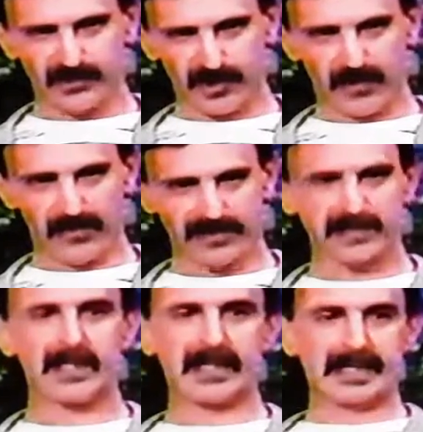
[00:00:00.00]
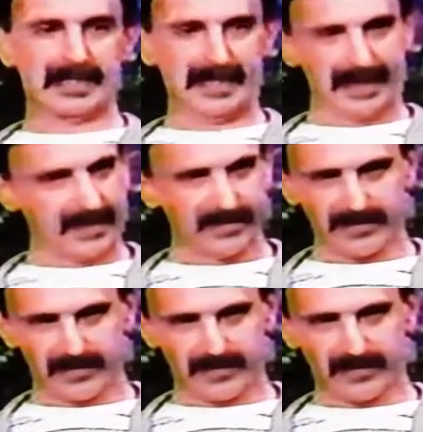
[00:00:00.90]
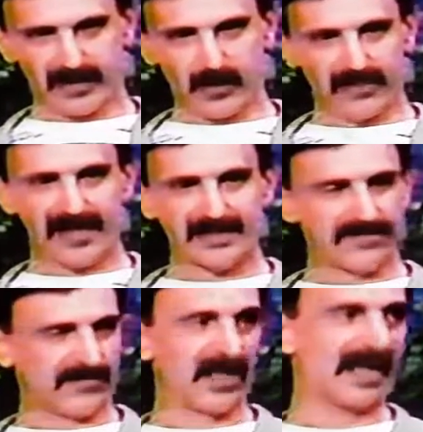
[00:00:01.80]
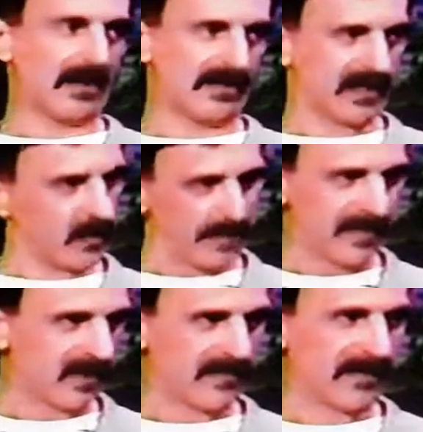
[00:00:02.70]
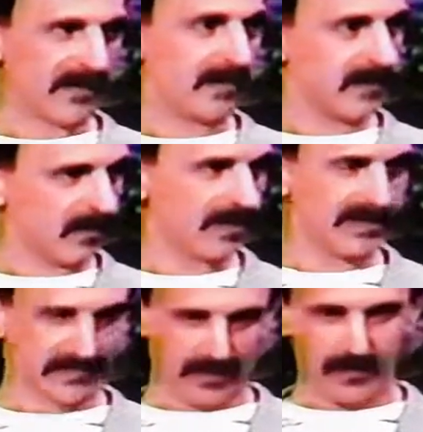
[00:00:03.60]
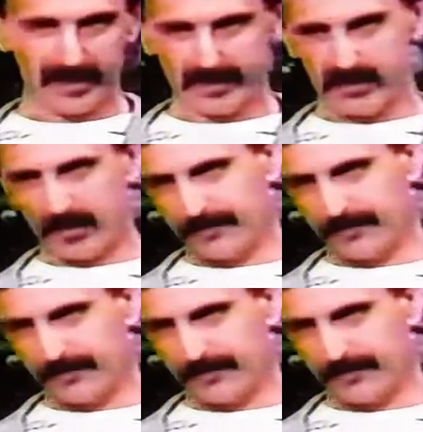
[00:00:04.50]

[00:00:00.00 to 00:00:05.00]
shows, and they would have had to fly all the equipment over there, and there was no way to do it.